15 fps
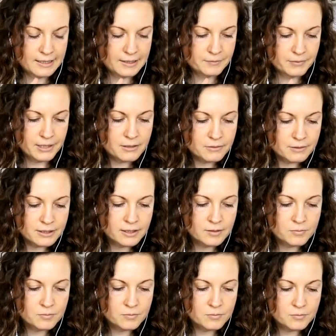um,
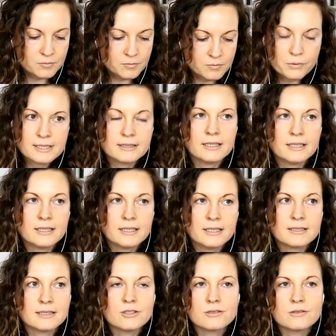equally important
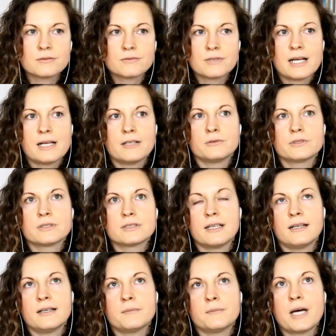is issues around
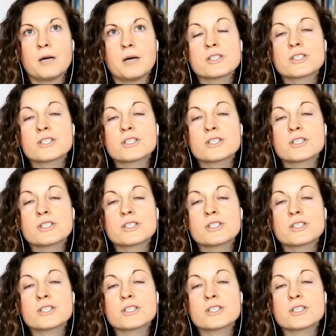um,